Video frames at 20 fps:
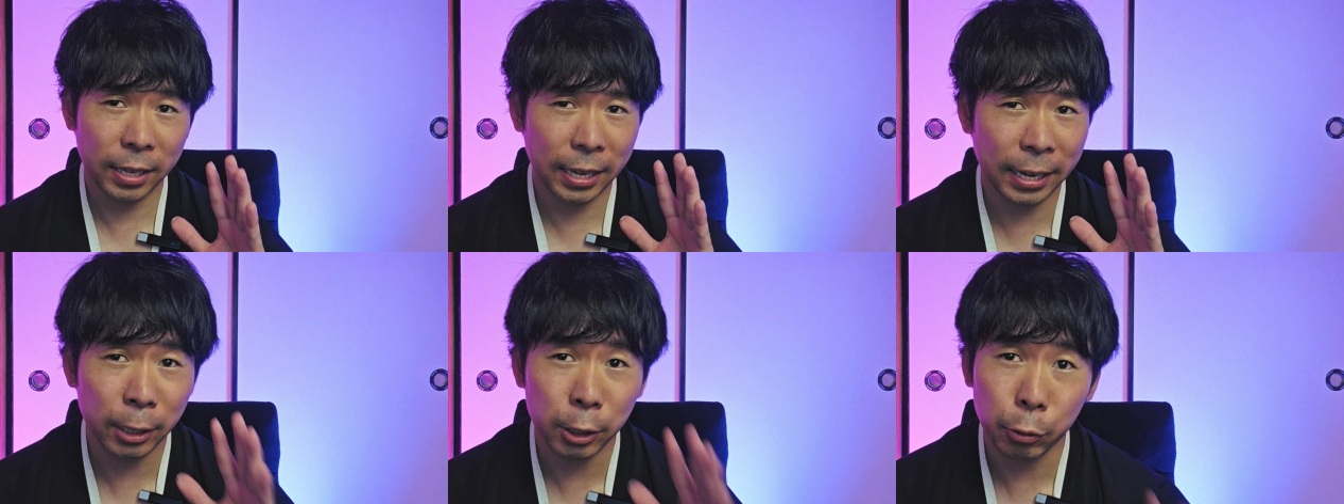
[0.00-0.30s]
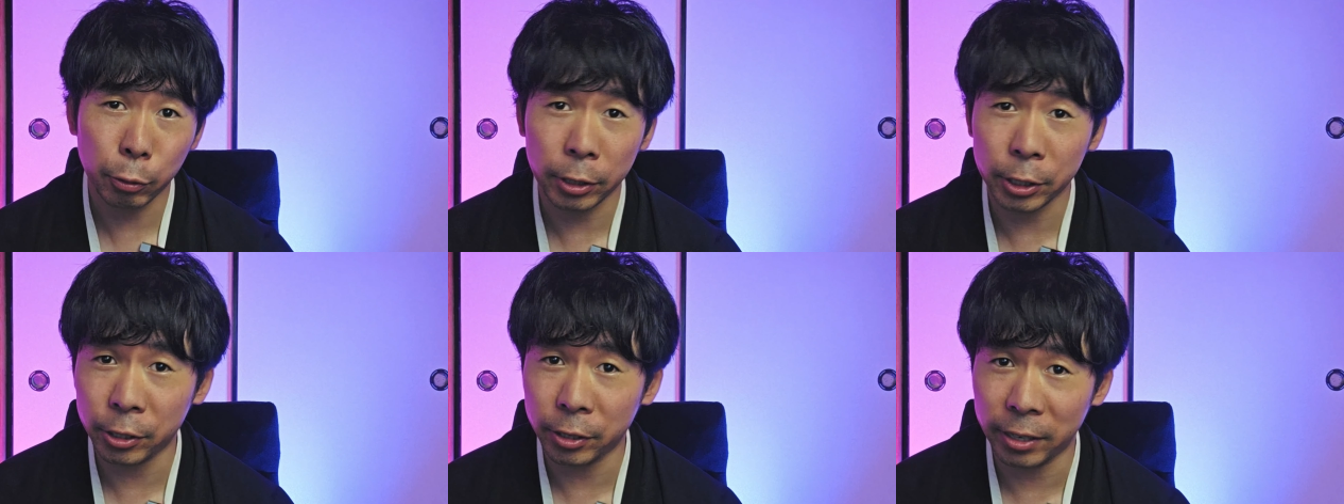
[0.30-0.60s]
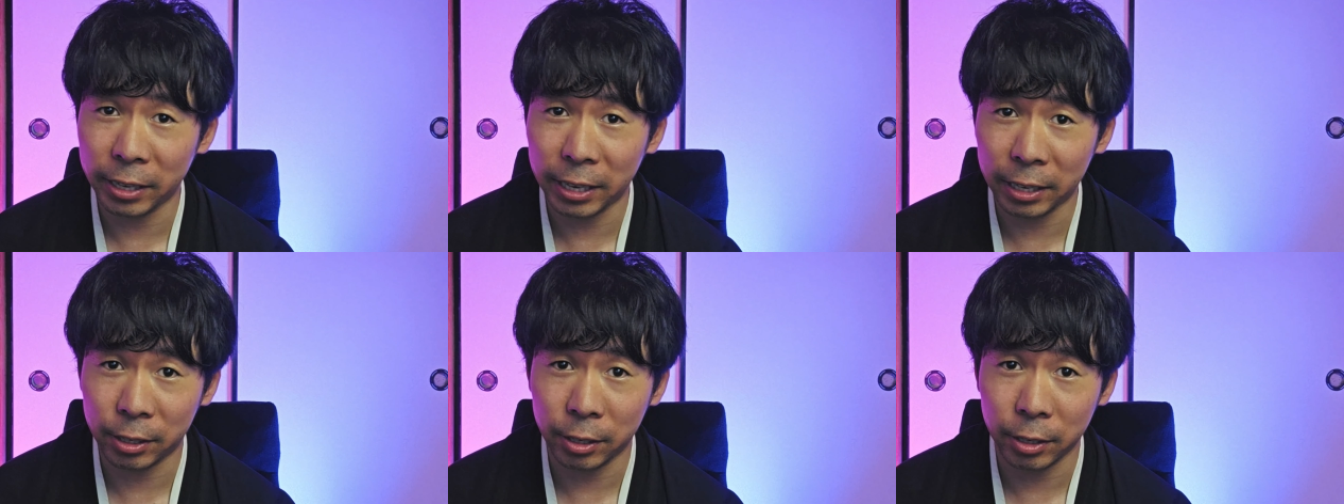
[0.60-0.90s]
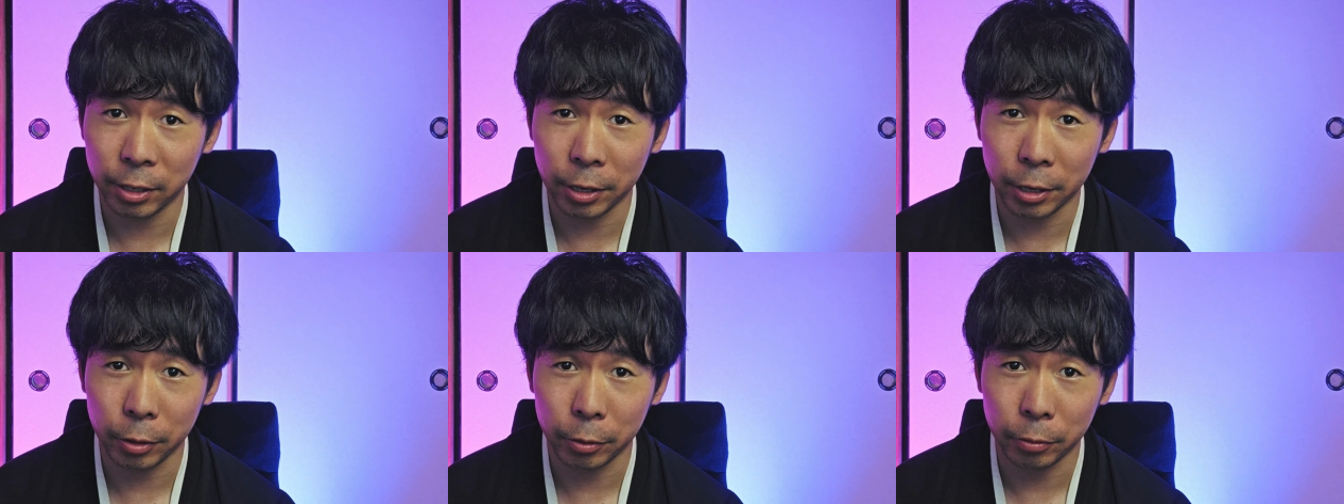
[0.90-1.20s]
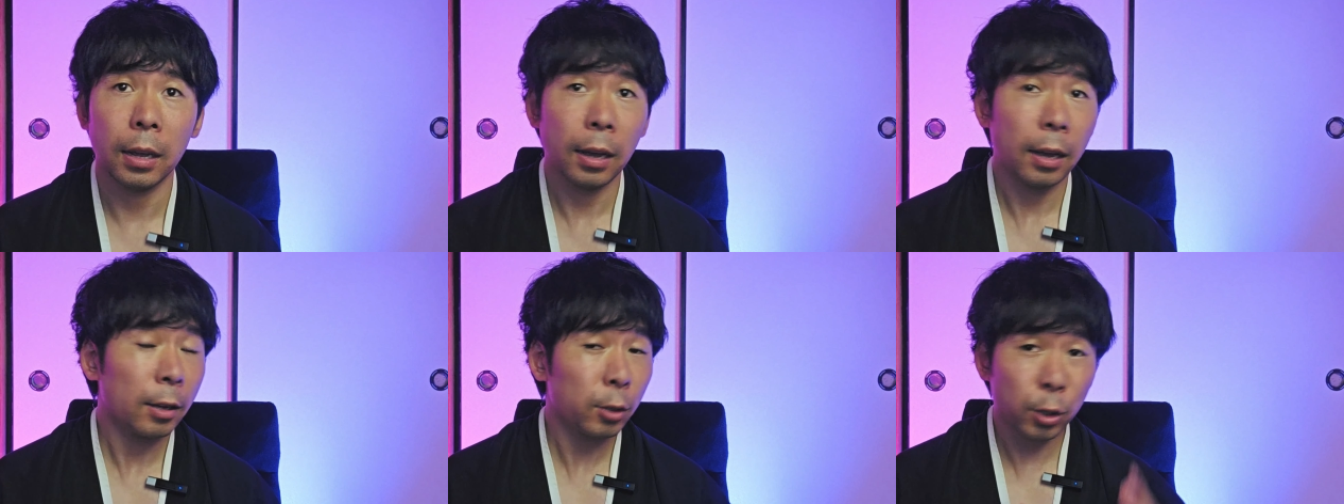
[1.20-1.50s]
here's what you need to know.
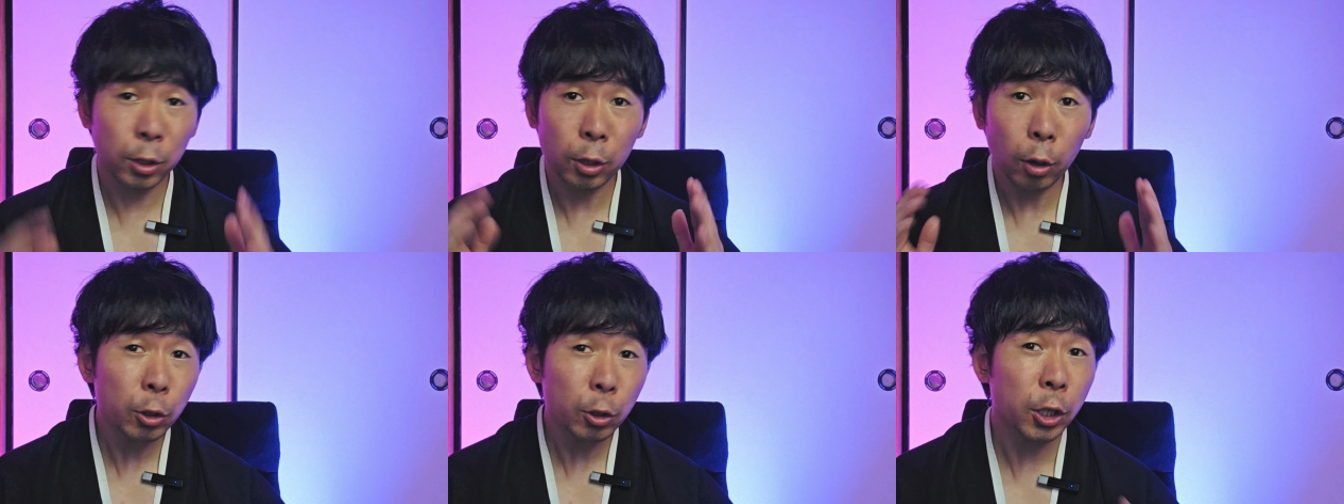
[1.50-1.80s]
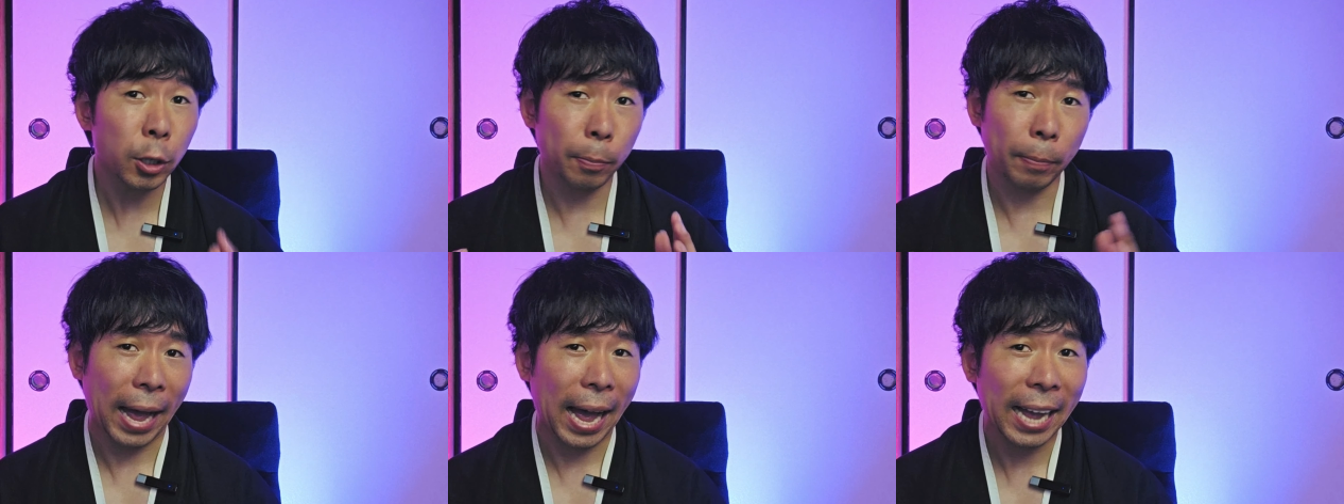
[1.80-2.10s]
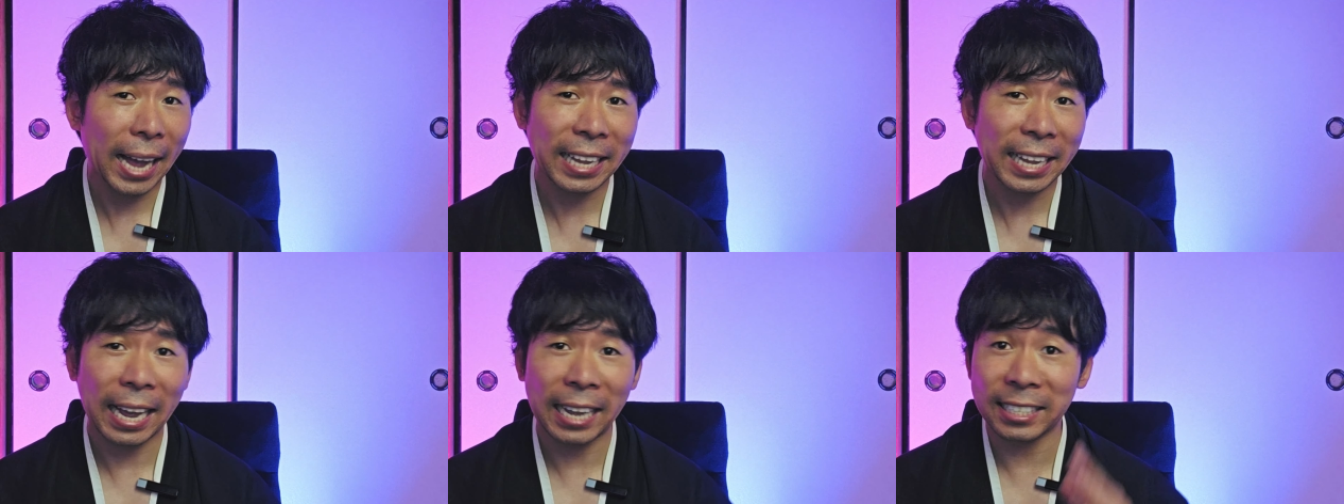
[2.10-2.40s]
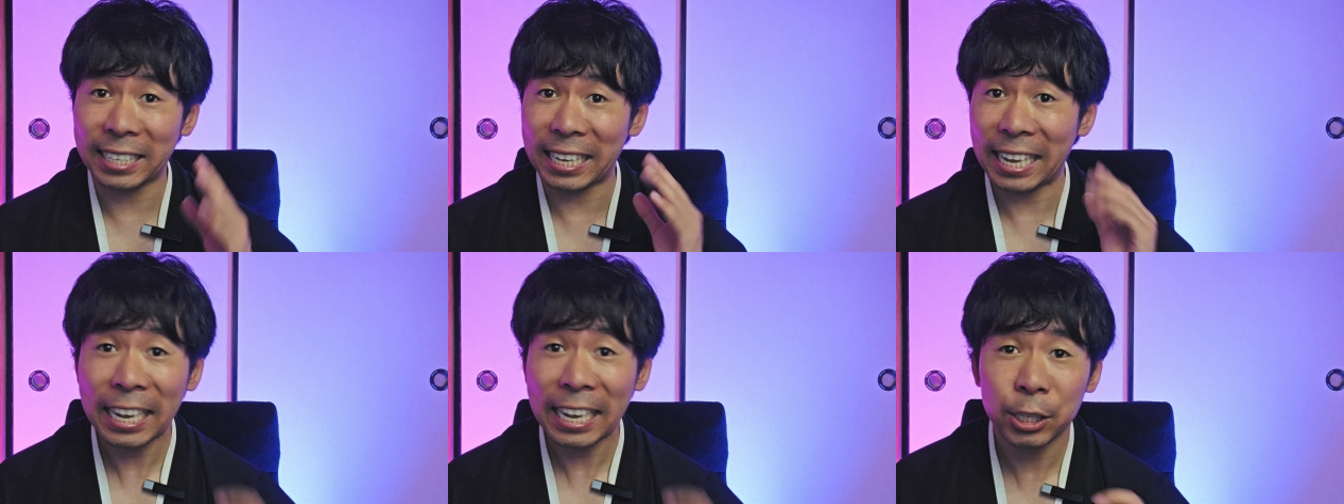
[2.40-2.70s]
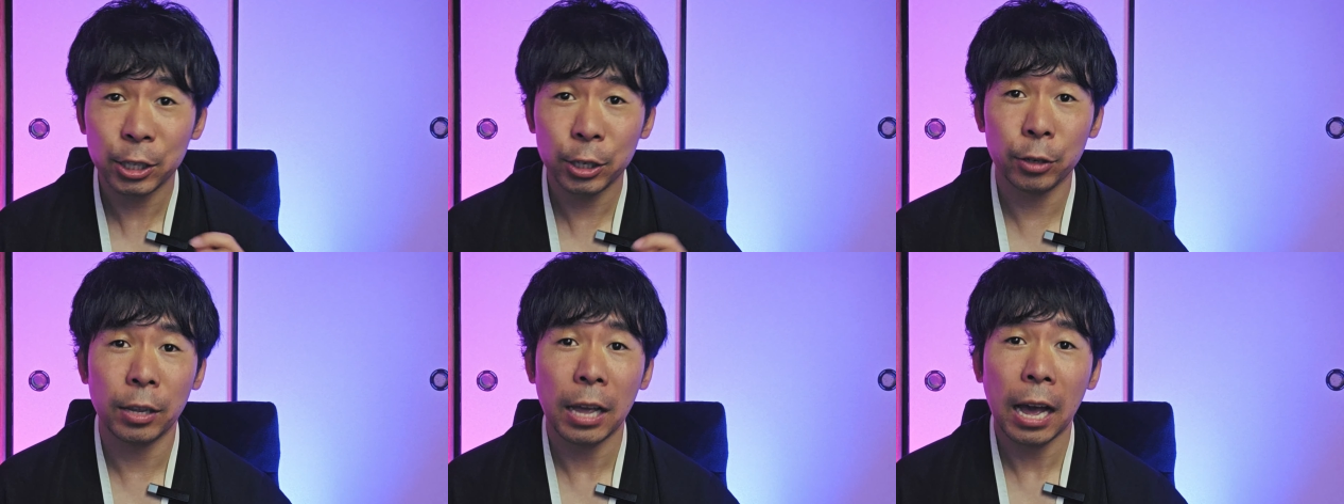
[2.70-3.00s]
So Japan has
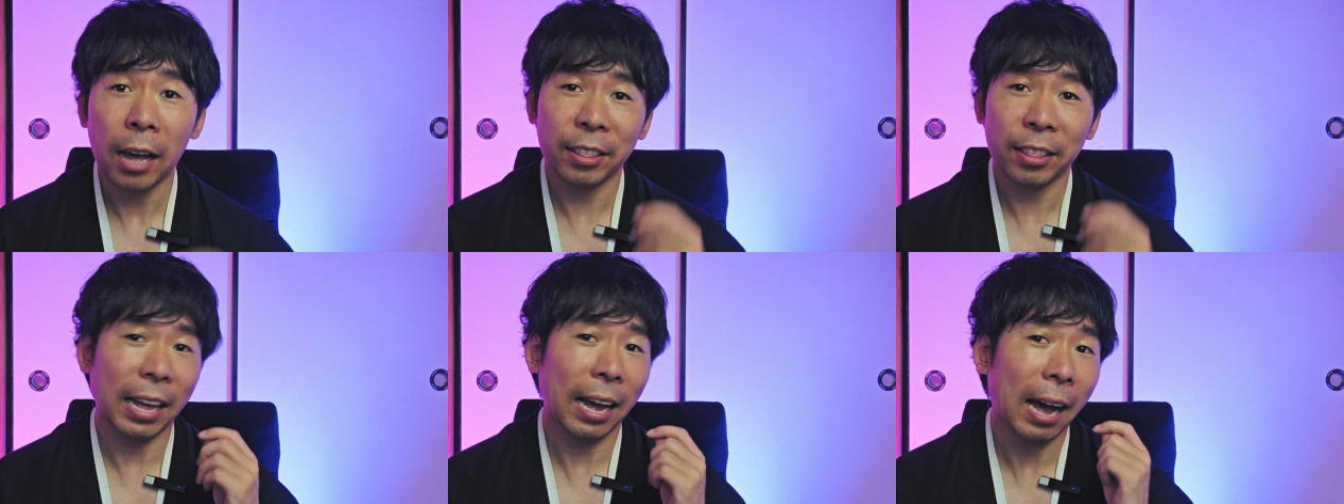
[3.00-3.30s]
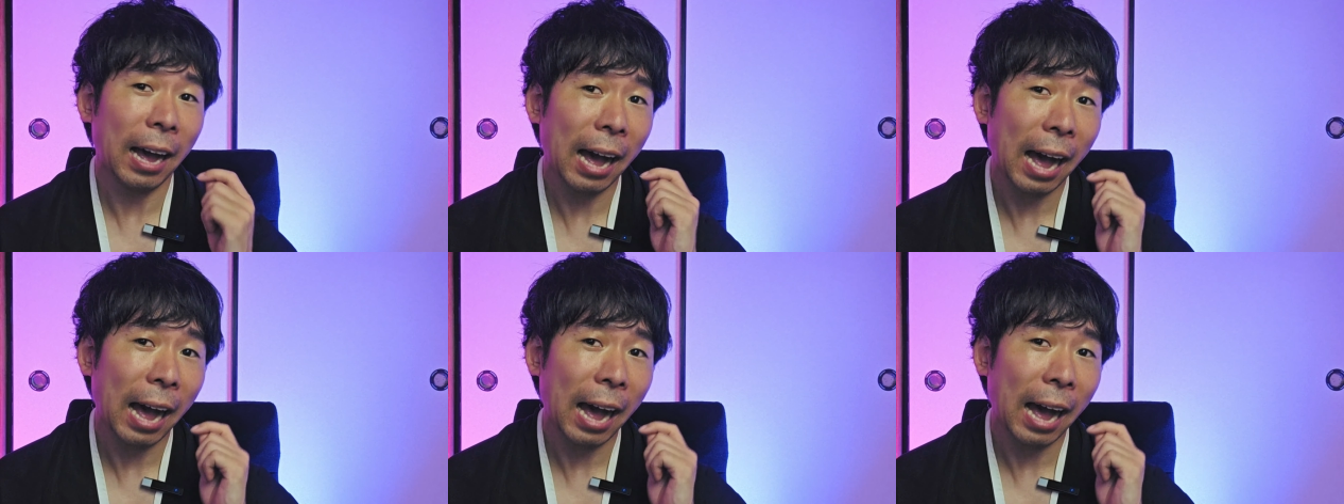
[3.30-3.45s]
issued the